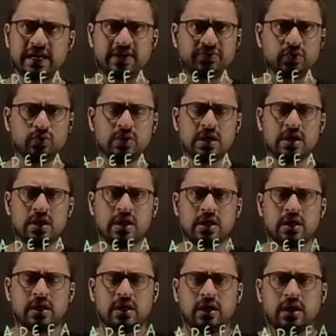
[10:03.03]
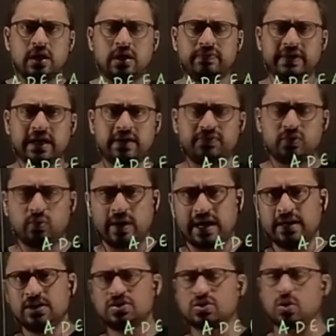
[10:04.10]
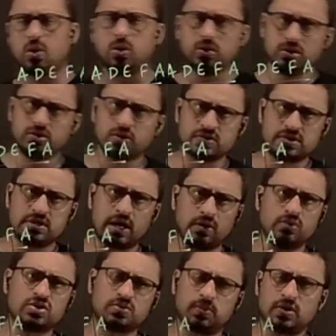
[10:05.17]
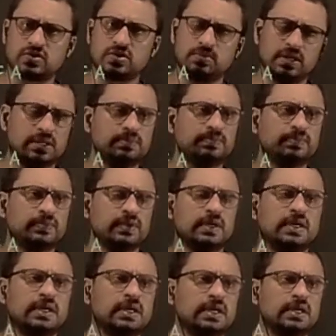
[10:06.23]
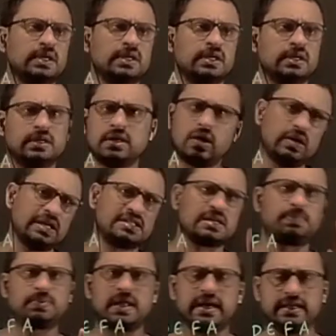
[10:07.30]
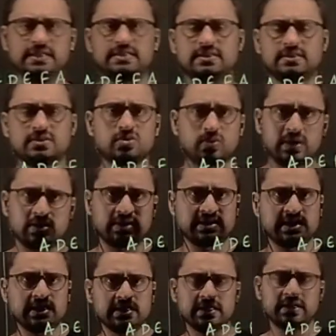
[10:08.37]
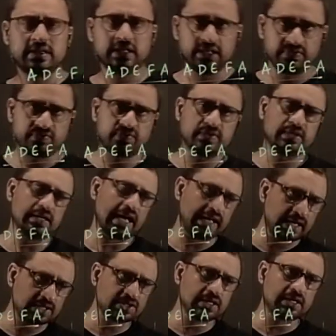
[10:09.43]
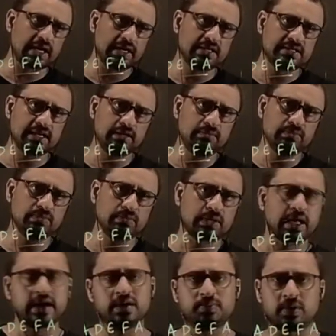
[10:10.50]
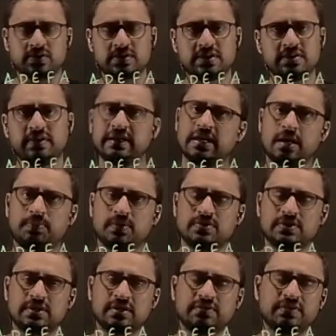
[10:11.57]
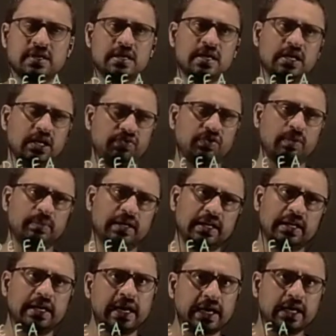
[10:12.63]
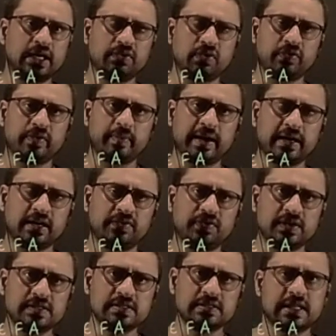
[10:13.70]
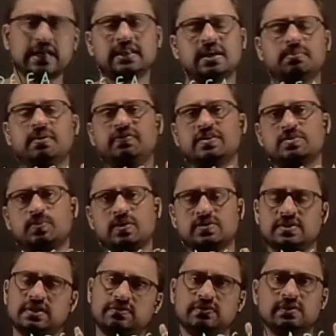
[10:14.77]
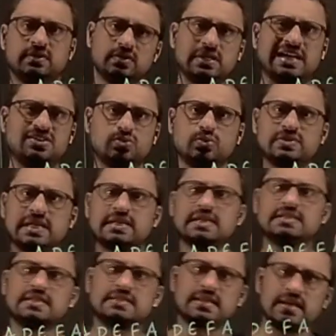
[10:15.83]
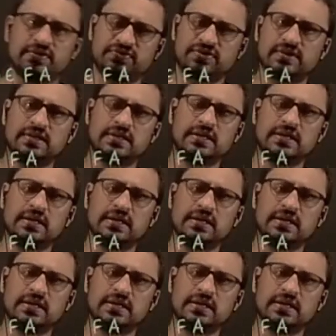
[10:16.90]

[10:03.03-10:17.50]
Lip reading: So we have to vanish all those doubts possible. Now let's apply it. So what was it? If direction current same, current positive, IR positive. If you are meeting negative of the battery first, that EMF is positive. That two sentences is enough.